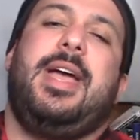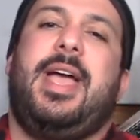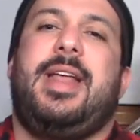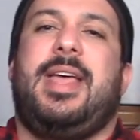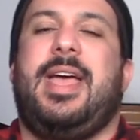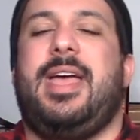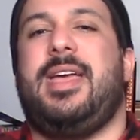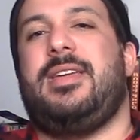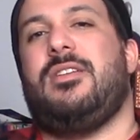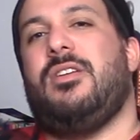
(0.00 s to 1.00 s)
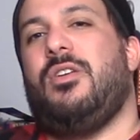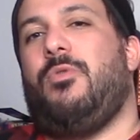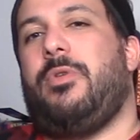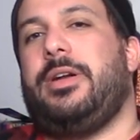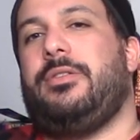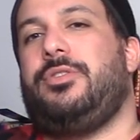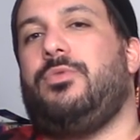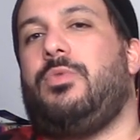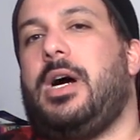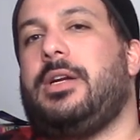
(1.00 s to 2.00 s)
And hey, why don't you
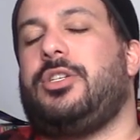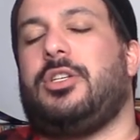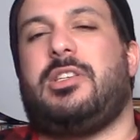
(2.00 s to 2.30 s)
watch